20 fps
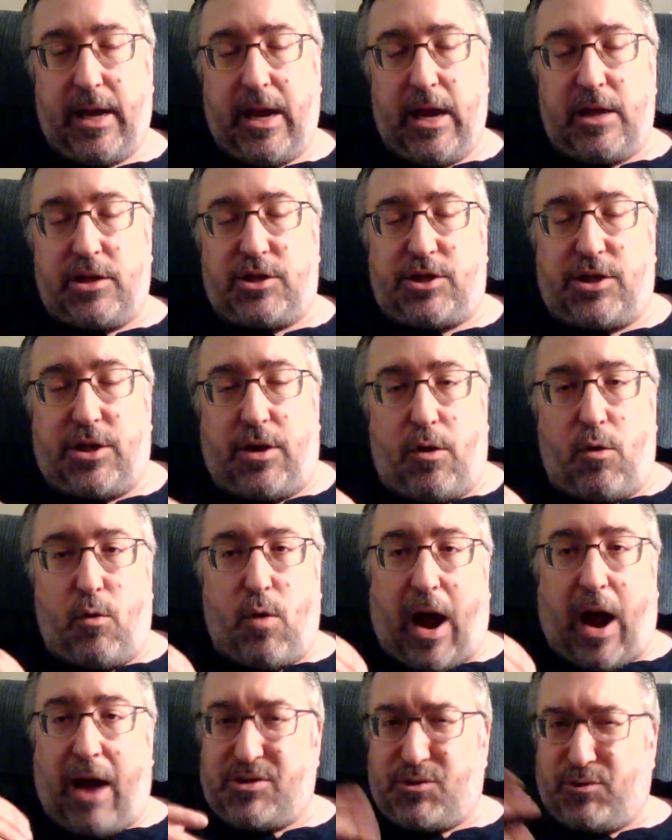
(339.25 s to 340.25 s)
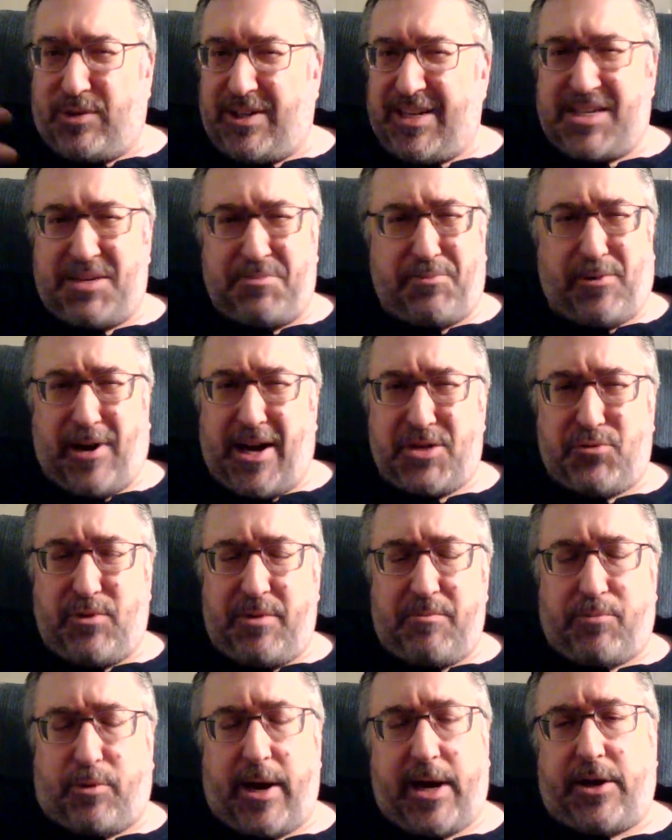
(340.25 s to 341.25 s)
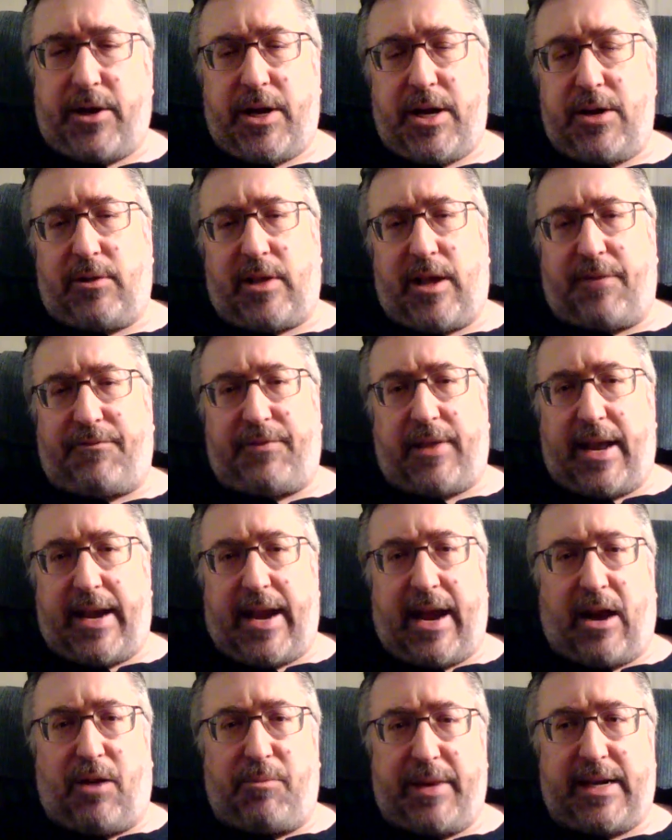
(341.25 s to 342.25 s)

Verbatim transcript: So I was really surprised when PragerU left that out,